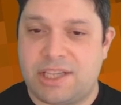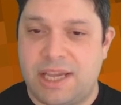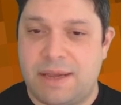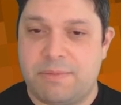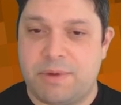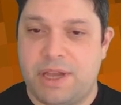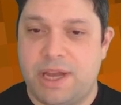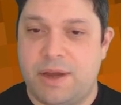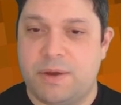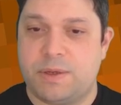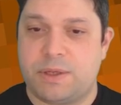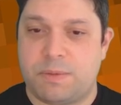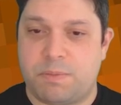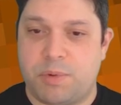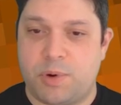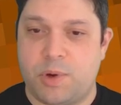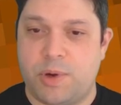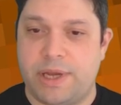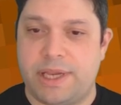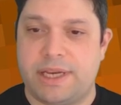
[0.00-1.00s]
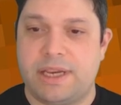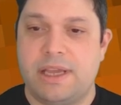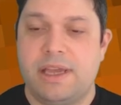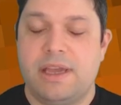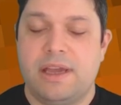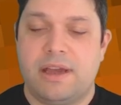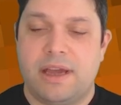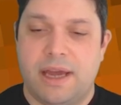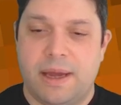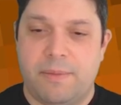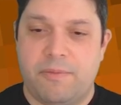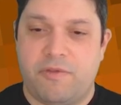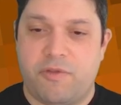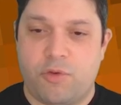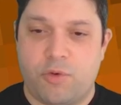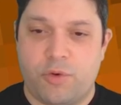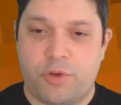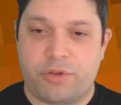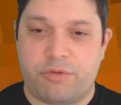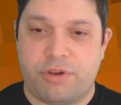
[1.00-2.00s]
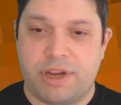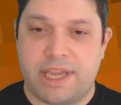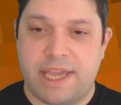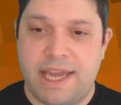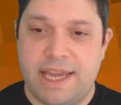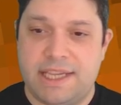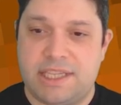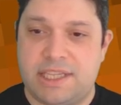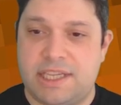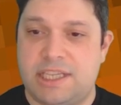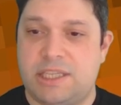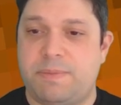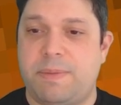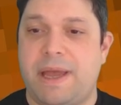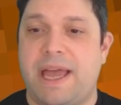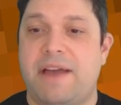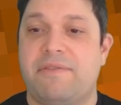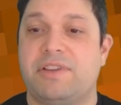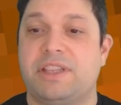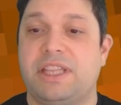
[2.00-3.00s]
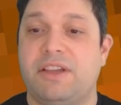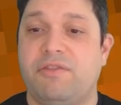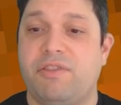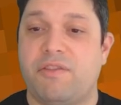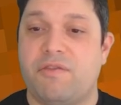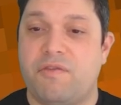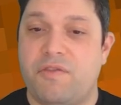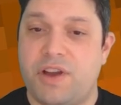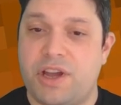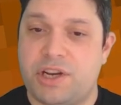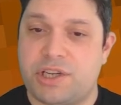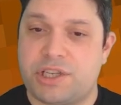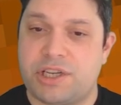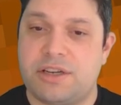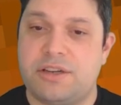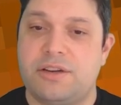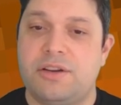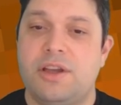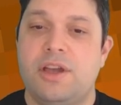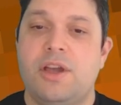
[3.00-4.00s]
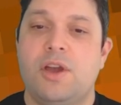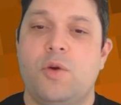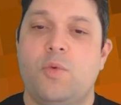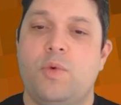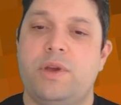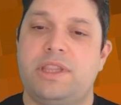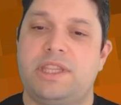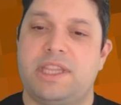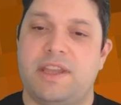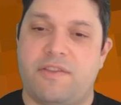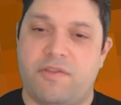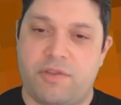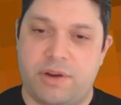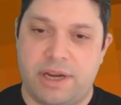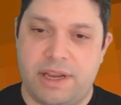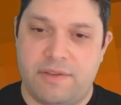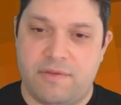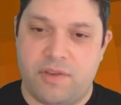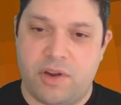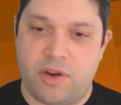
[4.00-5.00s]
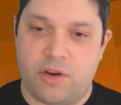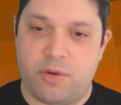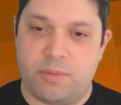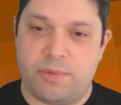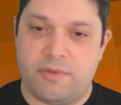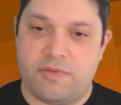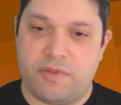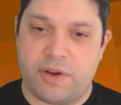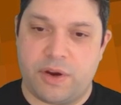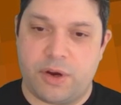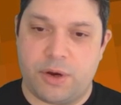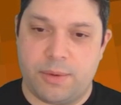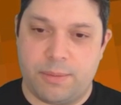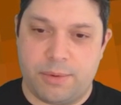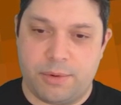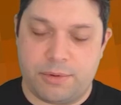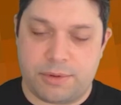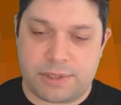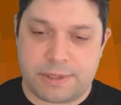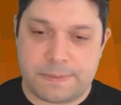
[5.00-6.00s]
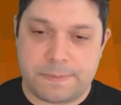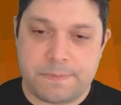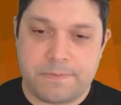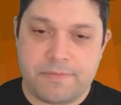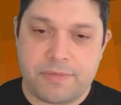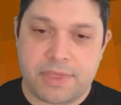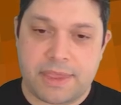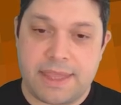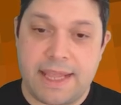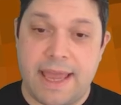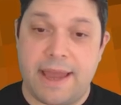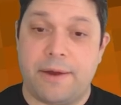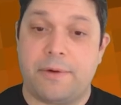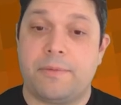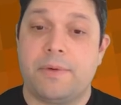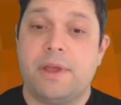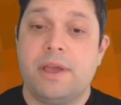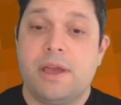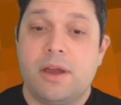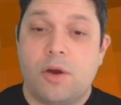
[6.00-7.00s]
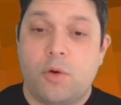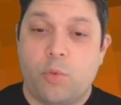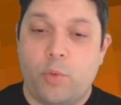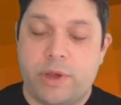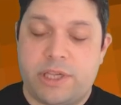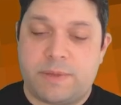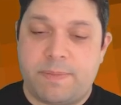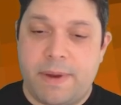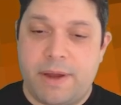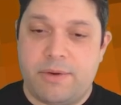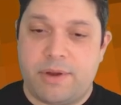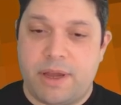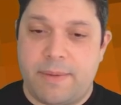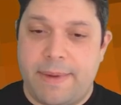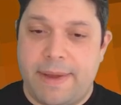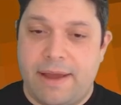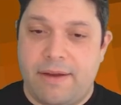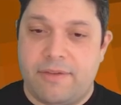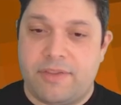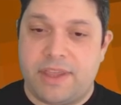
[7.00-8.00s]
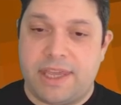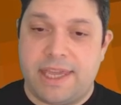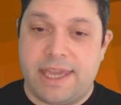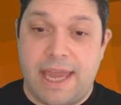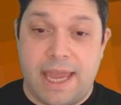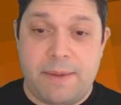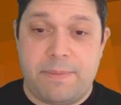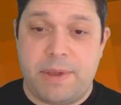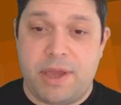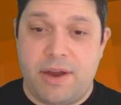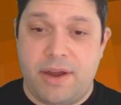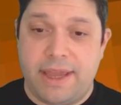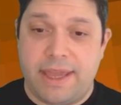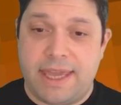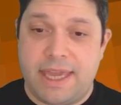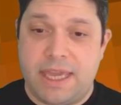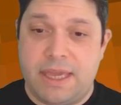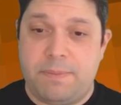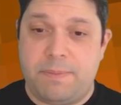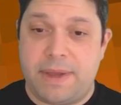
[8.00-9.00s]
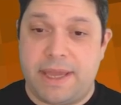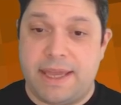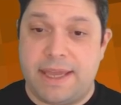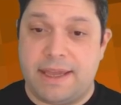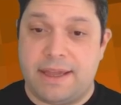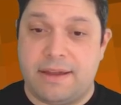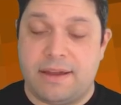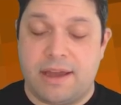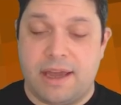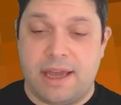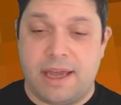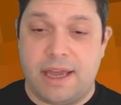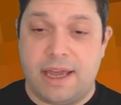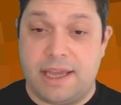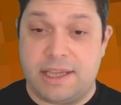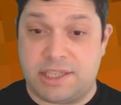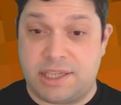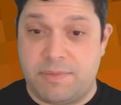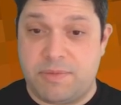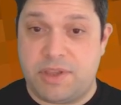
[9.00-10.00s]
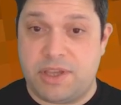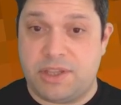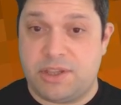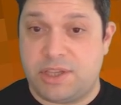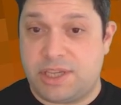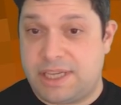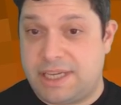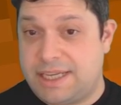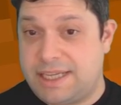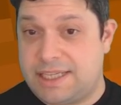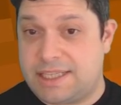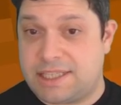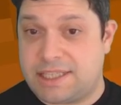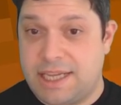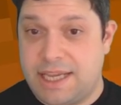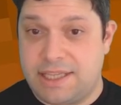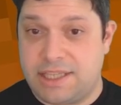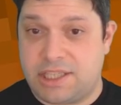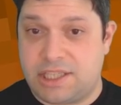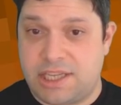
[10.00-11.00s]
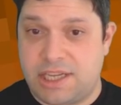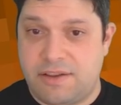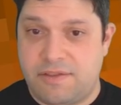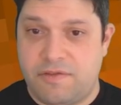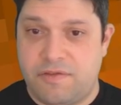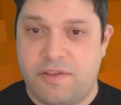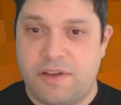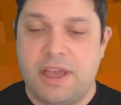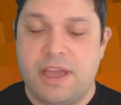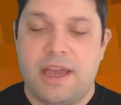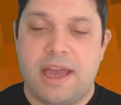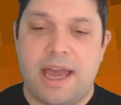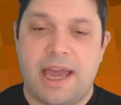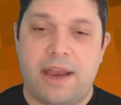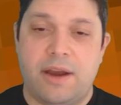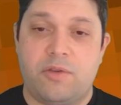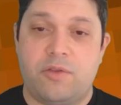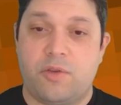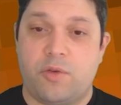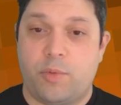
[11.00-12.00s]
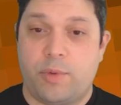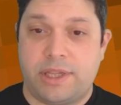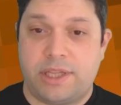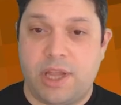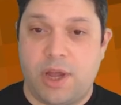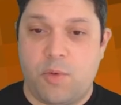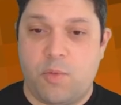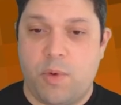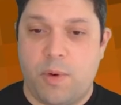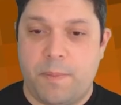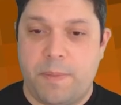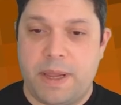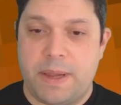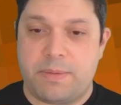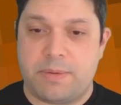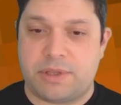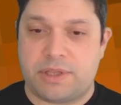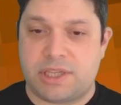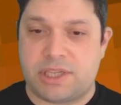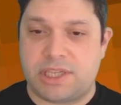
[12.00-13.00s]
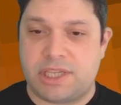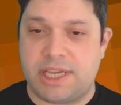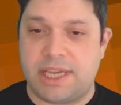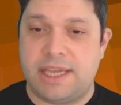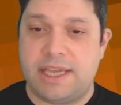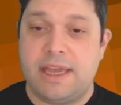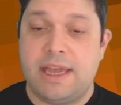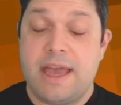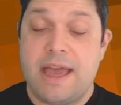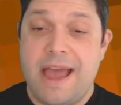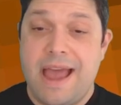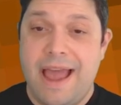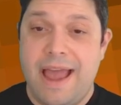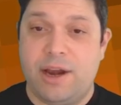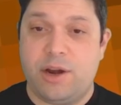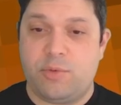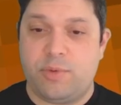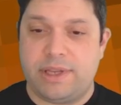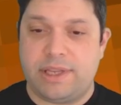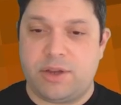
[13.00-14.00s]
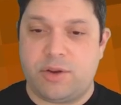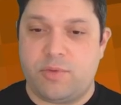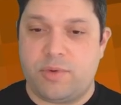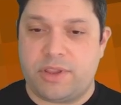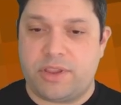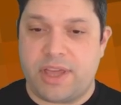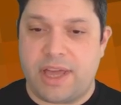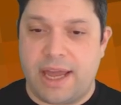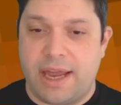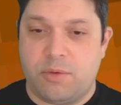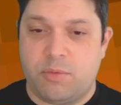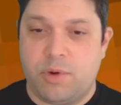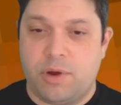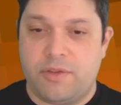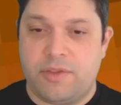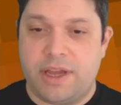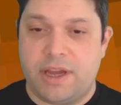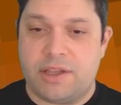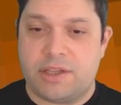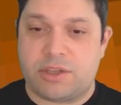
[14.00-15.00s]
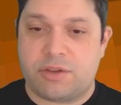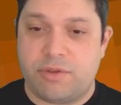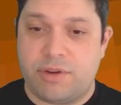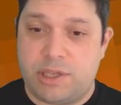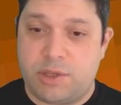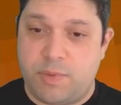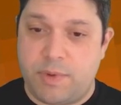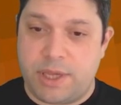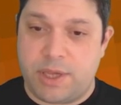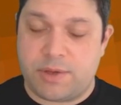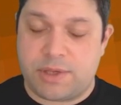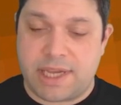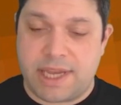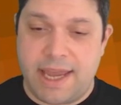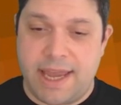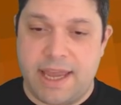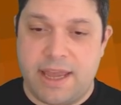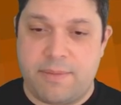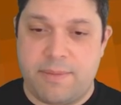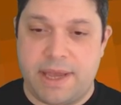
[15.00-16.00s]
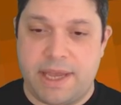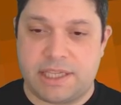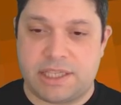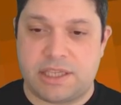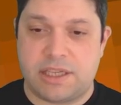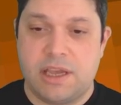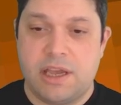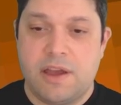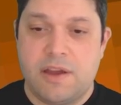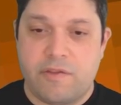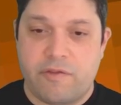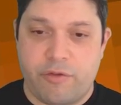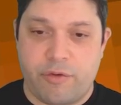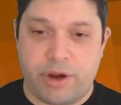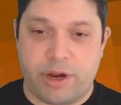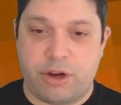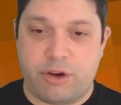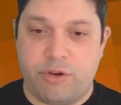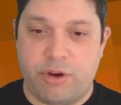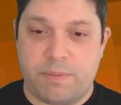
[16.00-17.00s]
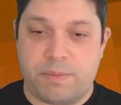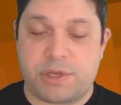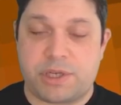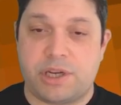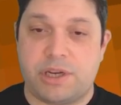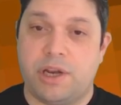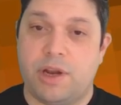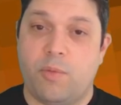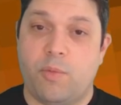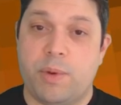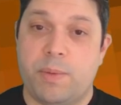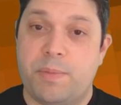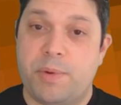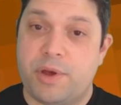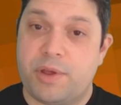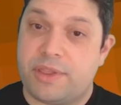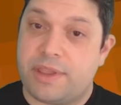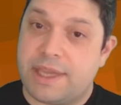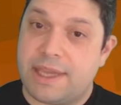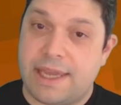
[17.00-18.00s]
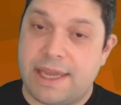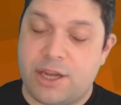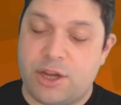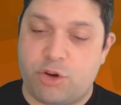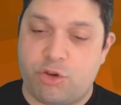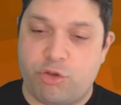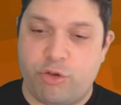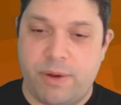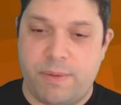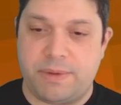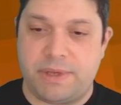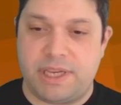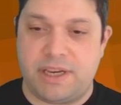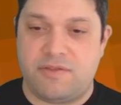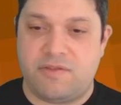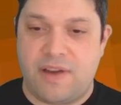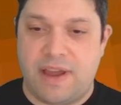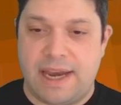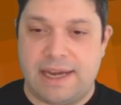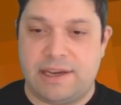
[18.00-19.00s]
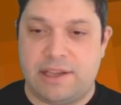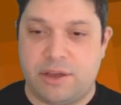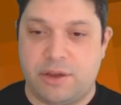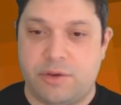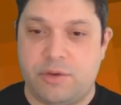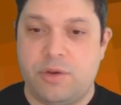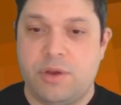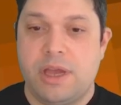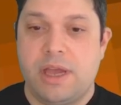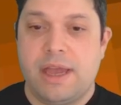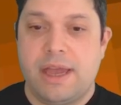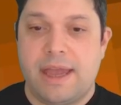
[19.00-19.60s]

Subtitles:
same code deployed for all three cases, but have a different version with different environment variables. Now, we spoke about the API key being something that it is sensitive and that we don't want people to see. How do we deal with that? Well, the answer is we use KMS for encryption and we put the encrypted value